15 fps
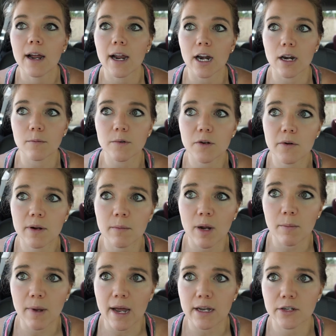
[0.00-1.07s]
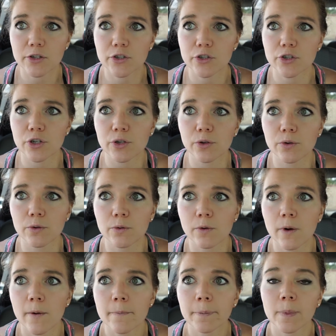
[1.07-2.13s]
And I'm doing my best
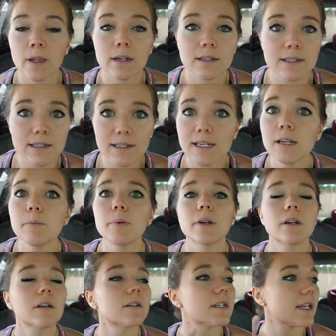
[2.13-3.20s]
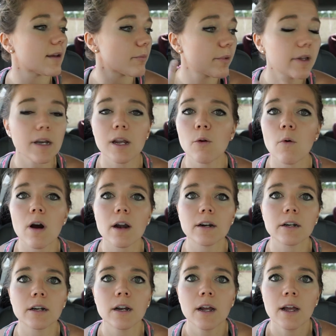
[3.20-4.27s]
to sleep, to get plenty of
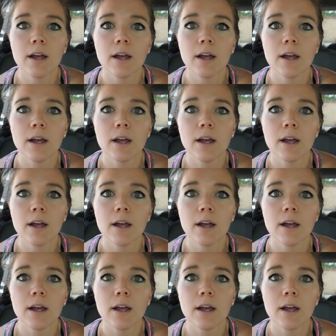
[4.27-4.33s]
water,